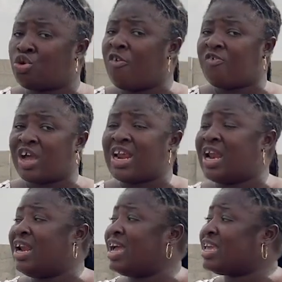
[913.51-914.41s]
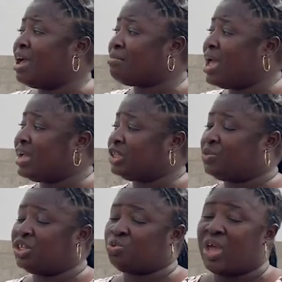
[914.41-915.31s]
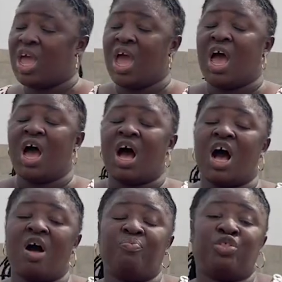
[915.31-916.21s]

Don't forget that the Lekki-Ekpe Expressway,